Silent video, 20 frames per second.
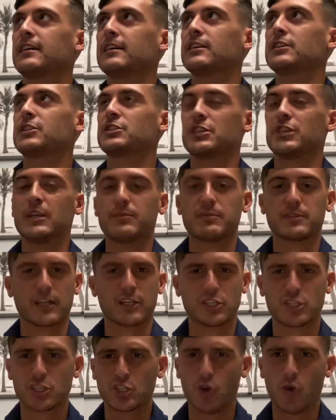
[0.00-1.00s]
seems
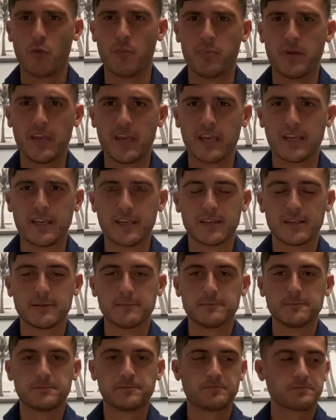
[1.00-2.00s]
like so big,
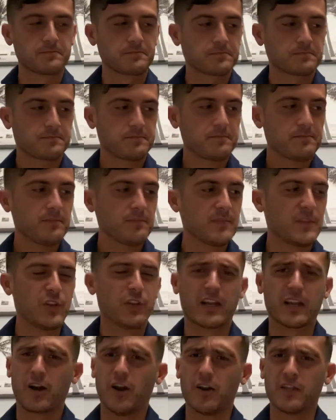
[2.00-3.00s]

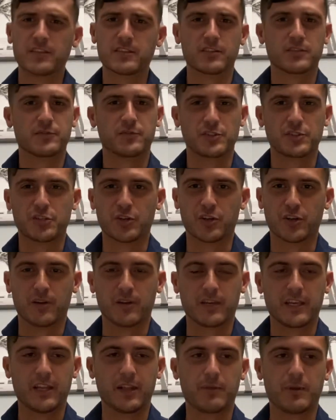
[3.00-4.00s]
you're like, oh, this one's for sure gonna
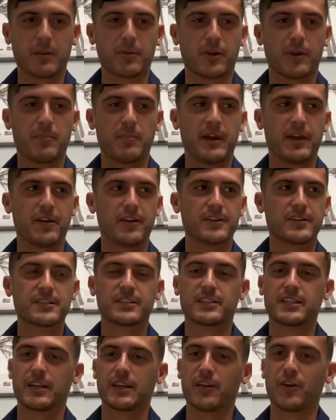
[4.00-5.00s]
kill me, I'm gonna perish. So
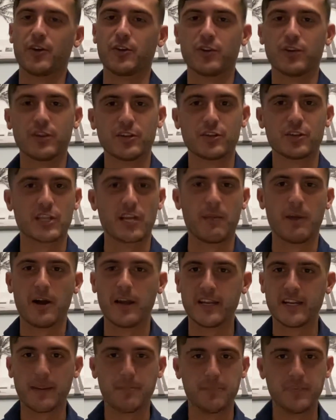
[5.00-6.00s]
it's like, no, you somehow
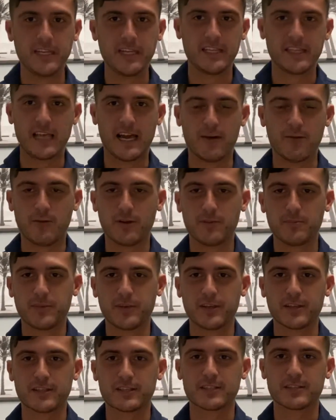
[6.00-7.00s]
end up beating that one
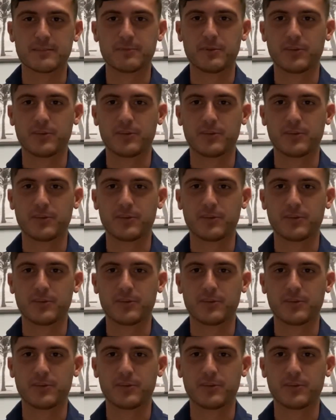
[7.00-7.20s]
because